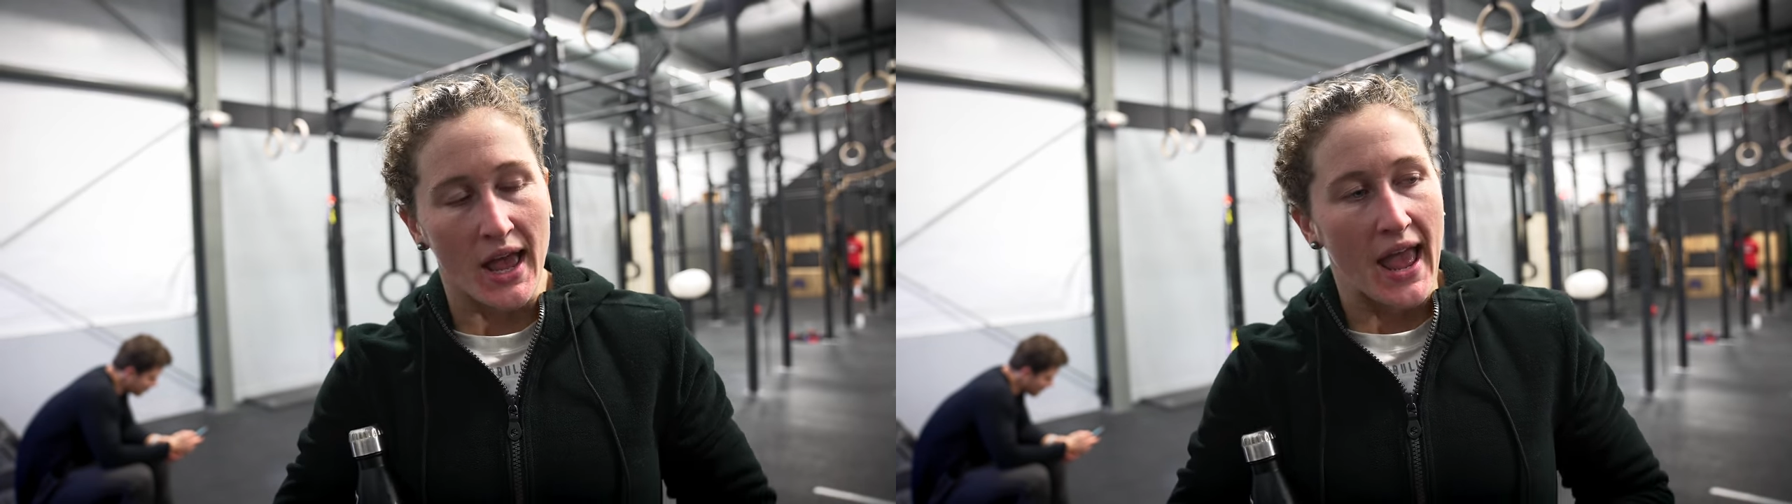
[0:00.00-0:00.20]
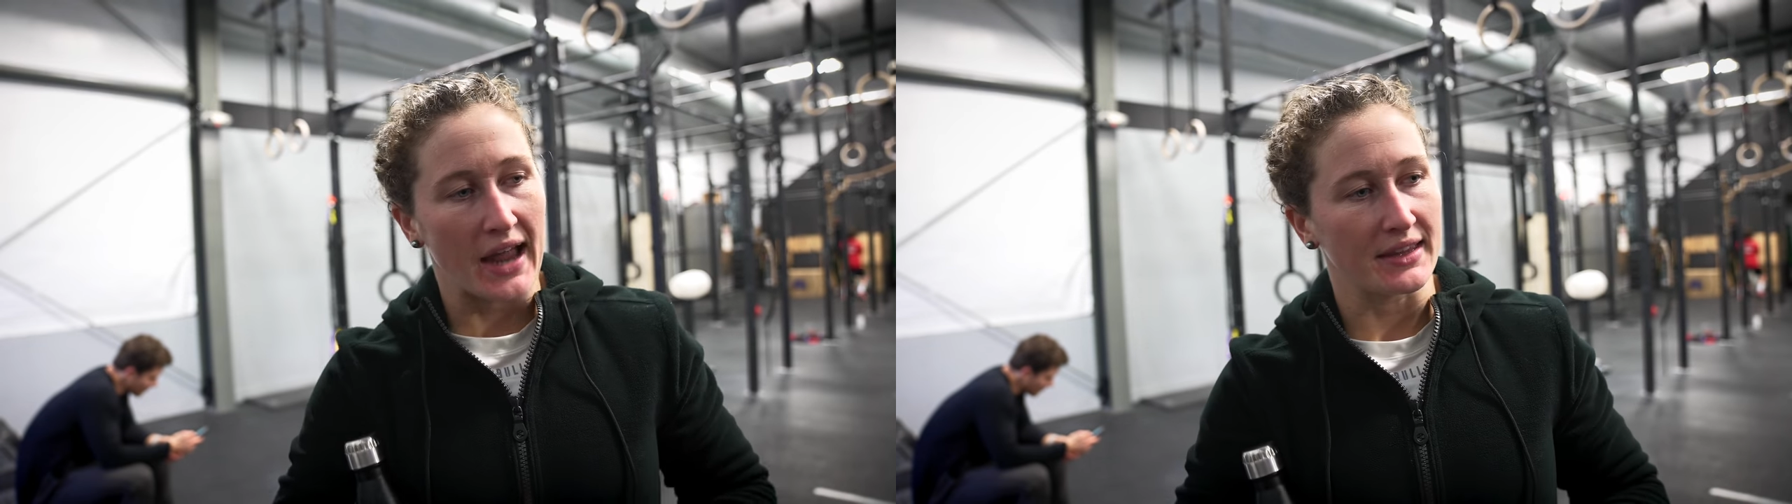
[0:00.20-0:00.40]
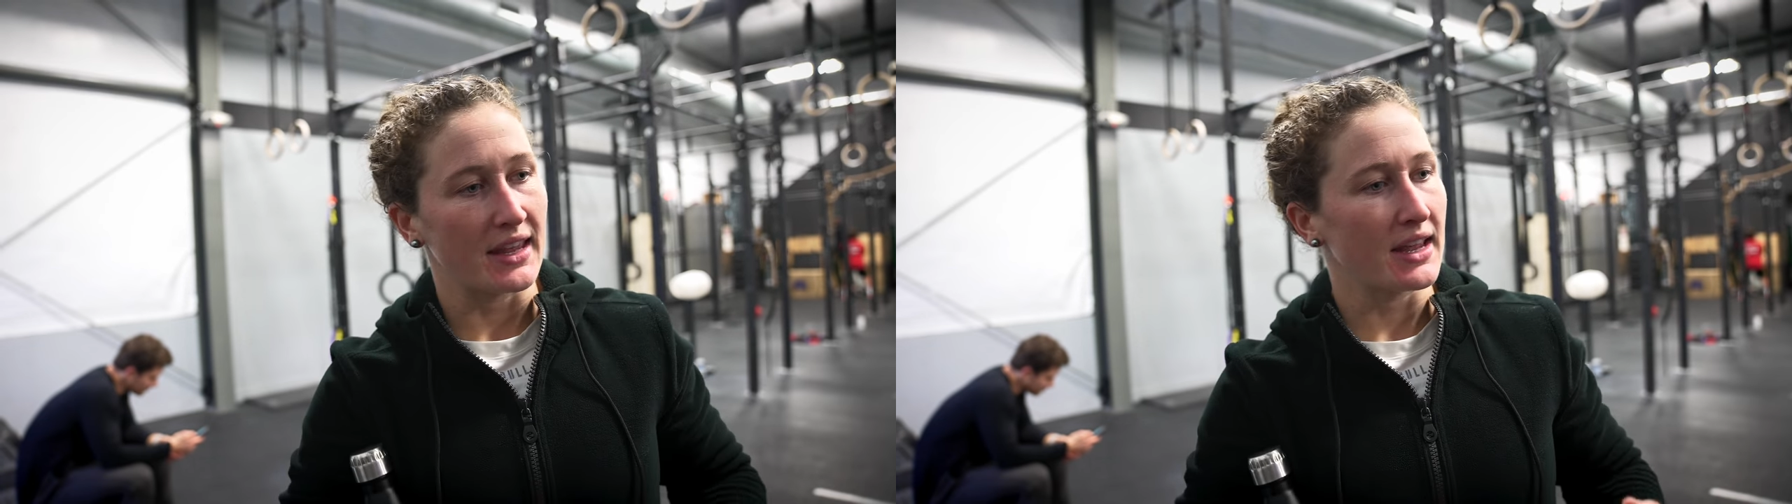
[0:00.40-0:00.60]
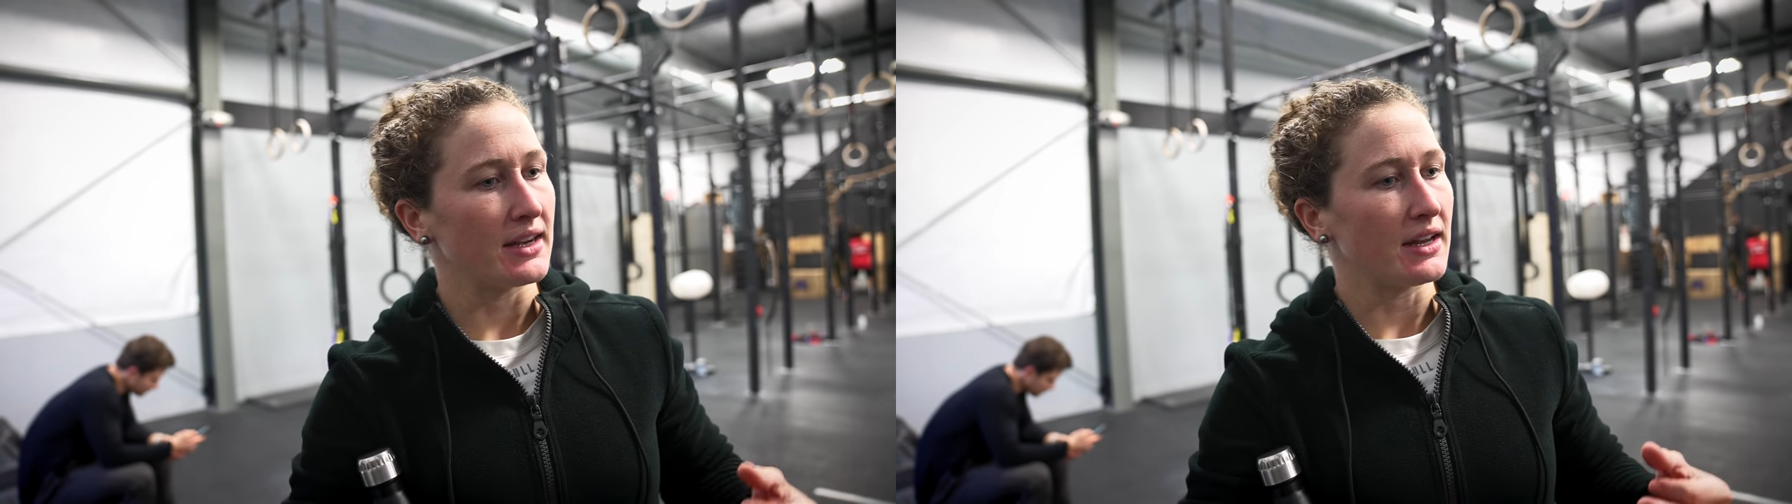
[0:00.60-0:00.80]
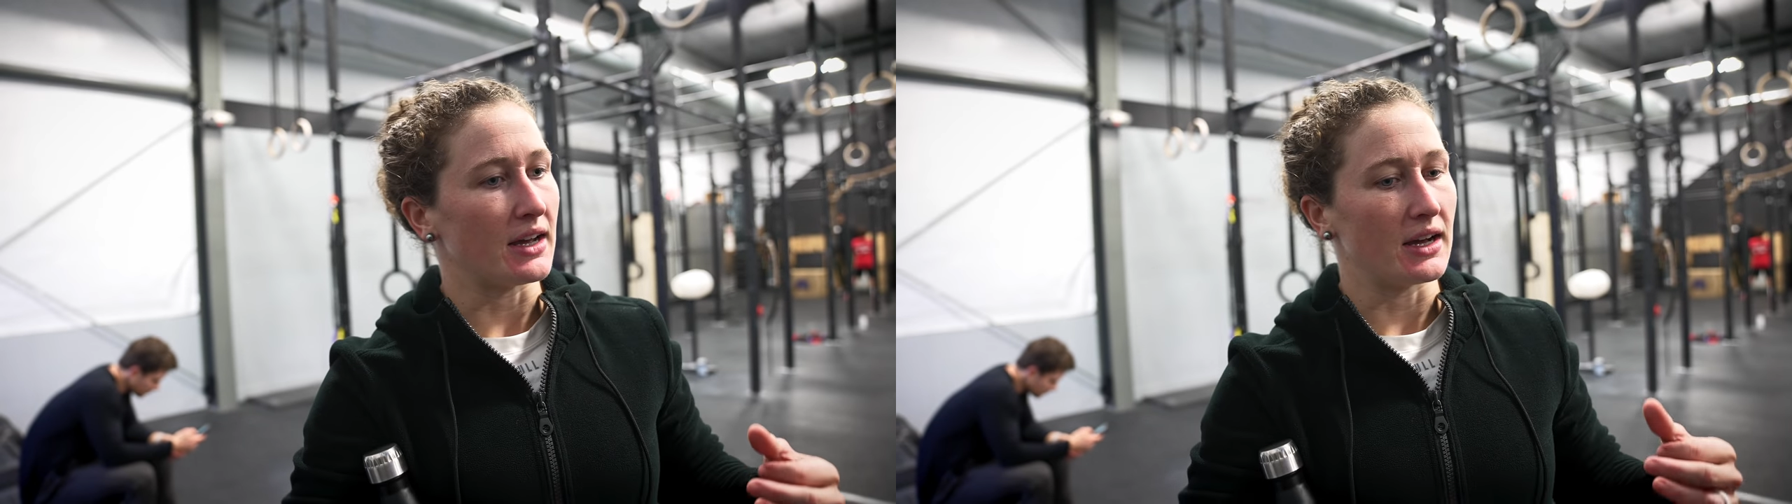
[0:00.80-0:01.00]
and
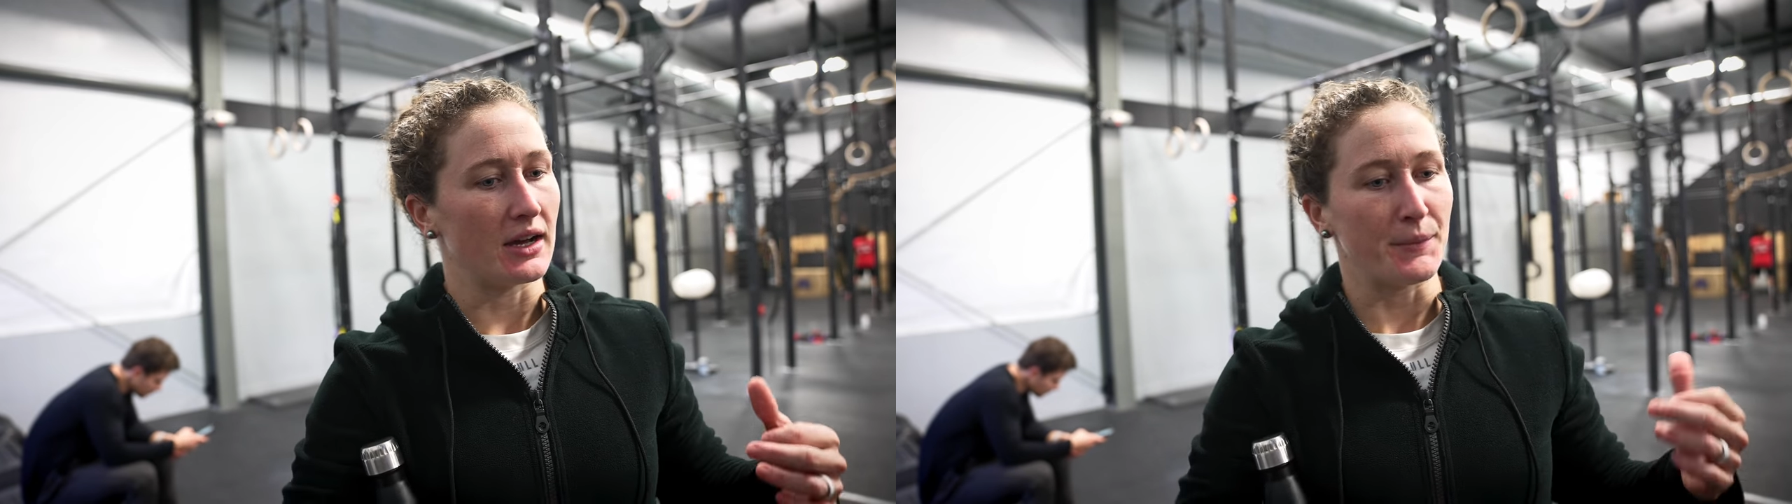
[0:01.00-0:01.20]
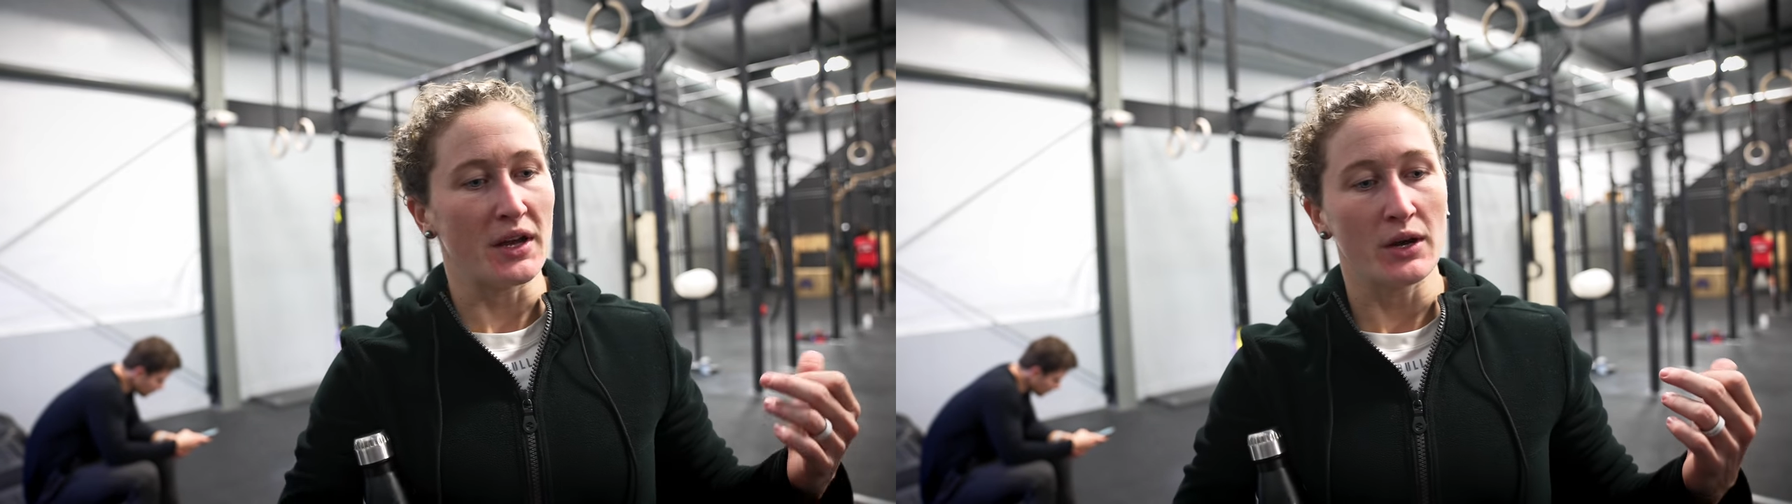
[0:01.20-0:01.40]
then